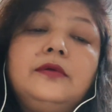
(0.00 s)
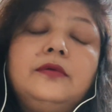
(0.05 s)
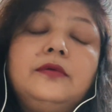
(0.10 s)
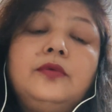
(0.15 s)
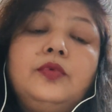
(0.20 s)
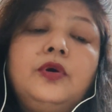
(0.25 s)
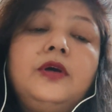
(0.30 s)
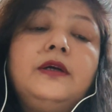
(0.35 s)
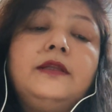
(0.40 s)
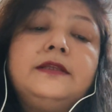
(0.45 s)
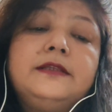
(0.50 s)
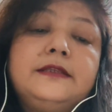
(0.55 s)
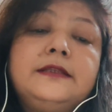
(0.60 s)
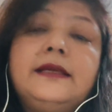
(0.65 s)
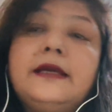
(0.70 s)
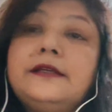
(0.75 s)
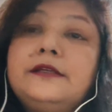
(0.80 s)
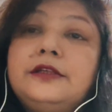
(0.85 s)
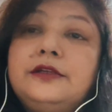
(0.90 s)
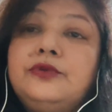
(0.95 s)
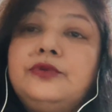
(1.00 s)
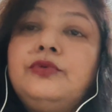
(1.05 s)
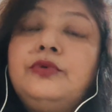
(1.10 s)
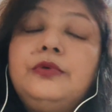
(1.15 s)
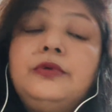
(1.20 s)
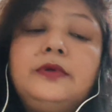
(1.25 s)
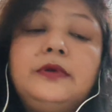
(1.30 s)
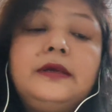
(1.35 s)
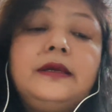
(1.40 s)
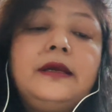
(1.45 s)
words that you
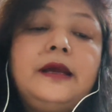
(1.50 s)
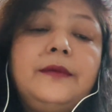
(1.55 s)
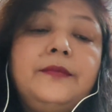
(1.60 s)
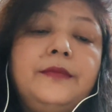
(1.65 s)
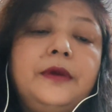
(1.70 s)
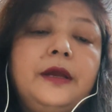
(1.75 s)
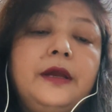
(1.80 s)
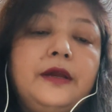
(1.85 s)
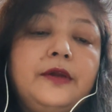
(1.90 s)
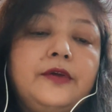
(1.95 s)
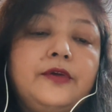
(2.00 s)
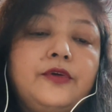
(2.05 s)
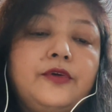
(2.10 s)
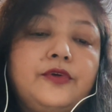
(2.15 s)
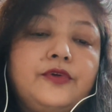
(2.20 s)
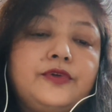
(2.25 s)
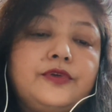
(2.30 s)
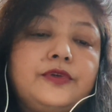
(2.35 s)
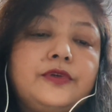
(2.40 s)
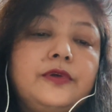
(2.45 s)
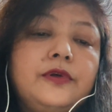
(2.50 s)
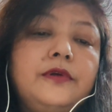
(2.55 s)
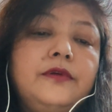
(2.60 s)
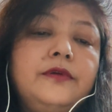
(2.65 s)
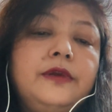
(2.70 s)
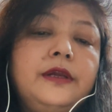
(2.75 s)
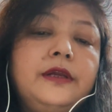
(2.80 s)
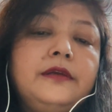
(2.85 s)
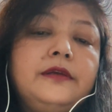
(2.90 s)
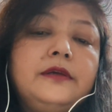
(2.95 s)
come across. All
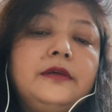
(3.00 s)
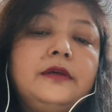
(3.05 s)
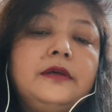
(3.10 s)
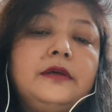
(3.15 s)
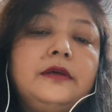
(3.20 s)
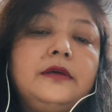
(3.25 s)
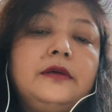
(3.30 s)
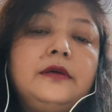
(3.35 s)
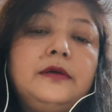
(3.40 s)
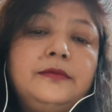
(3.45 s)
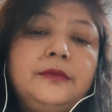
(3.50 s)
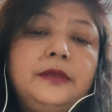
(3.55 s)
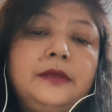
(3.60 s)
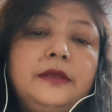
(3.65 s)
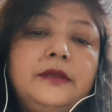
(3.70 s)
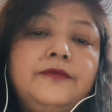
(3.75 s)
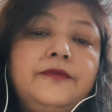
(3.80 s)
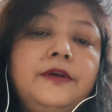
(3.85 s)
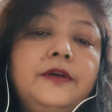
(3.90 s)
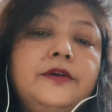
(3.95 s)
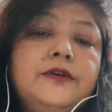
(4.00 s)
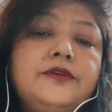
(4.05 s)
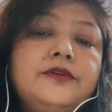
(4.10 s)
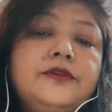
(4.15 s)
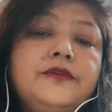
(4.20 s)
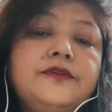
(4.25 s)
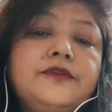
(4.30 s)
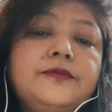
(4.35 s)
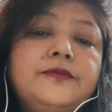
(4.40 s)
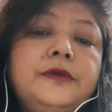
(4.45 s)
right. I mean the figures
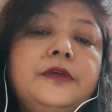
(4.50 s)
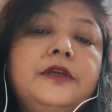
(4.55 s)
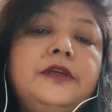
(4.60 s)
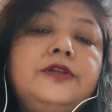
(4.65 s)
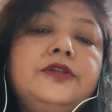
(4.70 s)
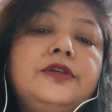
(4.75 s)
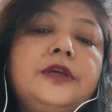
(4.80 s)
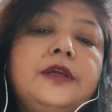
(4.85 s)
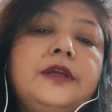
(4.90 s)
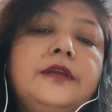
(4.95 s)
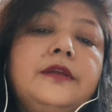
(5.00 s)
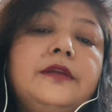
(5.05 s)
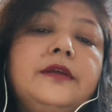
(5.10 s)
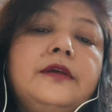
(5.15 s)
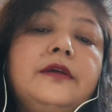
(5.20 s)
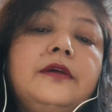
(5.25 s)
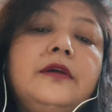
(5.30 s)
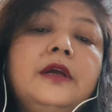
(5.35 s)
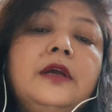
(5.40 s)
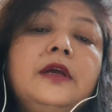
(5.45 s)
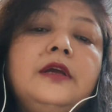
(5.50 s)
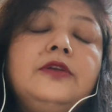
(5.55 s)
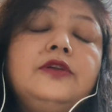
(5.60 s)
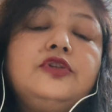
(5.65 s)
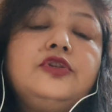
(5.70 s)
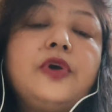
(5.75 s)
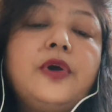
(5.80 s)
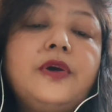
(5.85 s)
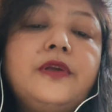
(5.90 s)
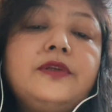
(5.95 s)
of speech and the
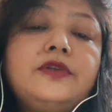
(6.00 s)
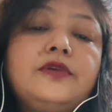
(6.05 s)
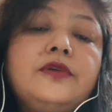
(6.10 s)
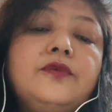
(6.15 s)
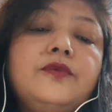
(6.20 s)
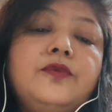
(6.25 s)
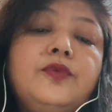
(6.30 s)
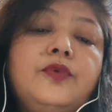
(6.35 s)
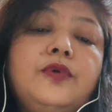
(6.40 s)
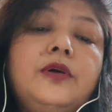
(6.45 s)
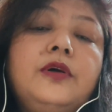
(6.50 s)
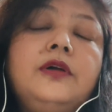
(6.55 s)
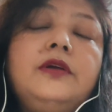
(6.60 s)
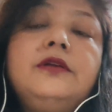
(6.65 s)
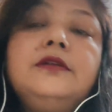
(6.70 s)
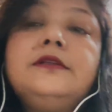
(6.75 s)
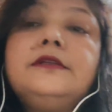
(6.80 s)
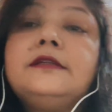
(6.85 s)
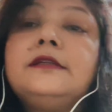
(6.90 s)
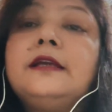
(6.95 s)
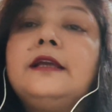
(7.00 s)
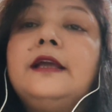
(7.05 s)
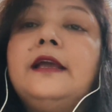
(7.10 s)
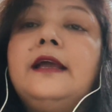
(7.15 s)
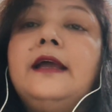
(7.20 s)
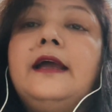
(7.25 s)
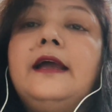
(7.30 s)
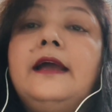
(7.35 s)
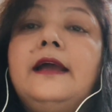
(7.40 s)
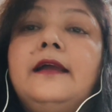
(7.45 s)
choice of words
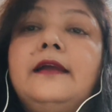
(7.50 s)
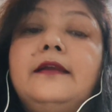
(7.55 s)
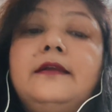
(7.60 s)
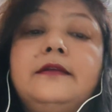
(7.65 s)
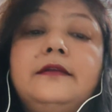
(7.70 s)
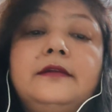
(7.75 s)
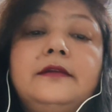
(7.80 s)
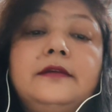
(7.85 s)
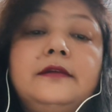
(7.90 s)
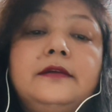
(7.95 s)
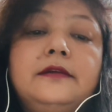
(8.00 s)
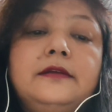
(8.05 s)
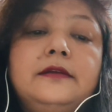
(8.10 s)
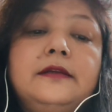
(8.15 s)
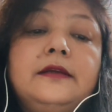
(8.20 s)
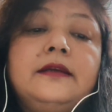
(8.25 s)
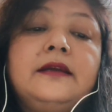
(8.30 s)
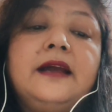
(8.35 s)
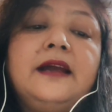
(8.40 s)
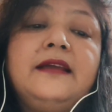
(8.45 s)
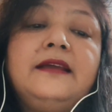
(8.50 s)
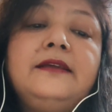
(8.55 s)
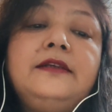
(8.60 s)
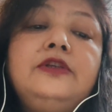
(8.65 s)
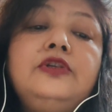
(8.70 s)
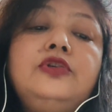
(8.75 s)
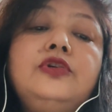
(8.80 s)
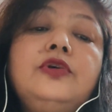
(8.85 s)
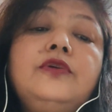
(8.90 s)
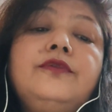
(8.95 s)
and the
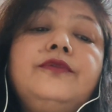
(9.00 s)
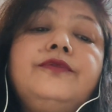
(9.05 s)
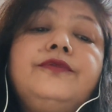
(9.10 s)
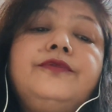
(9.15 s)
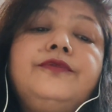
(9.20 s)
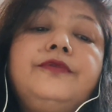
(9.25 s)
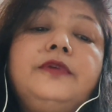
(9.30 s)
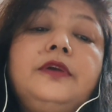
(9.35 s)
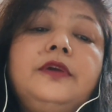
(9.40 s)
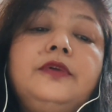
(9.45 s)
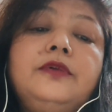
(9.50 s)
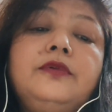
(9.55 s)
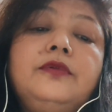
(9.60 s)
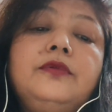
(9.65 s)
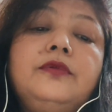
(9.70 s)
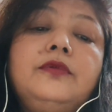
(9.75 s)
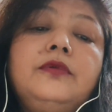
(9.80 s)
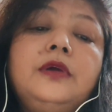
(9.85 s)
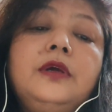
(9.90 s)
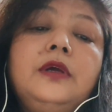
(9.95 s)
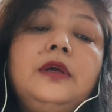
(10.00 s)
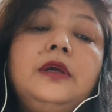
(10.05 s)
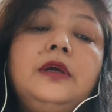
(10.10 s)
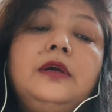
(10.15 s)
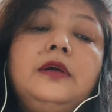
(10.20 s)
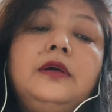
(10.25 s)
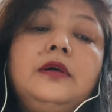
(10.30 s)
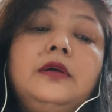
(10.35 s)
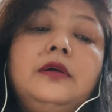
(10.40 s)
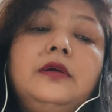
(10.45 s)
kind of
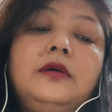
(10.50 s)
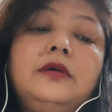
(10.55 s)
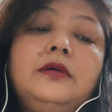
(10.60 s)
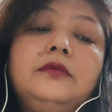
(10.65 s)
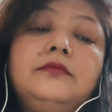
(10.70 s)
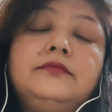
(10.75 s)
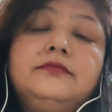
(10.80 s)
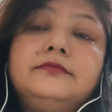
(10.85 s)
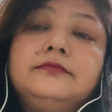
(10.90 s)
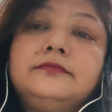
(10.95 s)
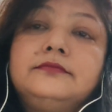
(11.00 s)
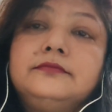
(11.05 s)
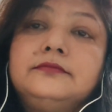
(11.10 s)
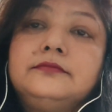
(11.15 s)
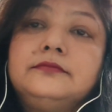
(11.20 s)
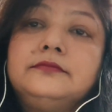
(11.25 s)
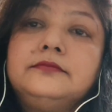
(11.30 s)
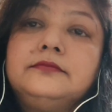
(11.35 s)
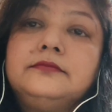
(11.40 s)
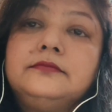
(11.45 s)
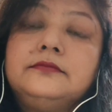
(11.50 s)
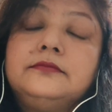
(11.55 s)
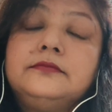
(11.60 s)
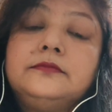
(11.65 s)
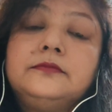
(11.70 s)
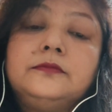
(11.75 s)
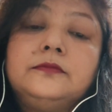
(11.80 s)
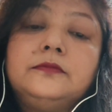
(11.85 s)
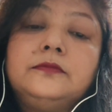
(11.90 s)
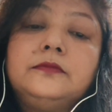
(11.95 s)

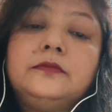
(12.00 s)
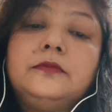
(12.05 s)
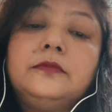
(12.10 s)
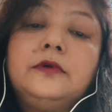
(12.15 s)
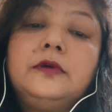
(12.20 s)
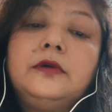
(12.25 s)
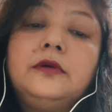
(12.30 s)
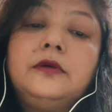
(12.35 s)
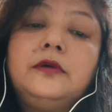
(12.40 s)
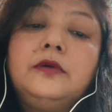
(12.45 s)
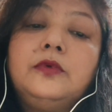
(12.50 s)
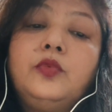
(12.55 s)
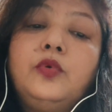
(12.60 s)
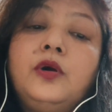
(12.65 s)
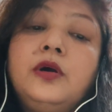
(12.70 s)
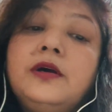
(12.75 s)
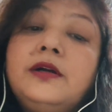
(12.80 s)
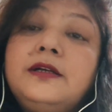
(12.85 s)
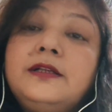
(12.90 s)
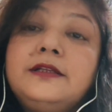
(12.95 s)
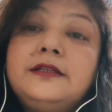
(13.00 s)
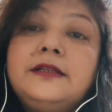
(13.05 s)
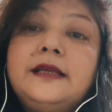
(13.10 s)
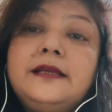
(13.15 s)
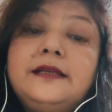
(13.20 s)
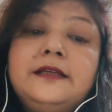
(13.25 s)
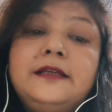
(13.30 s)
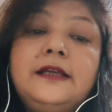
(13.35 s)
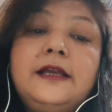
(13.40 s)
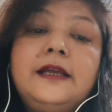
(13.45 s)
um, words
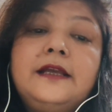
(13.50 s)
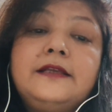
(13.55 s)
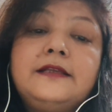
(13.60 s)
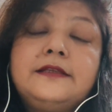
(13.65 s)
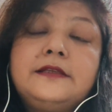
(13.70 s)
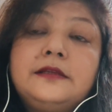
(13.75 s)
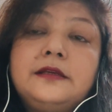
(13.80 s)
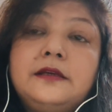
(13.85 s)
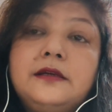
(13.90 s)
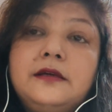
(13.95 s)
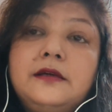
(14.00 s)
that he has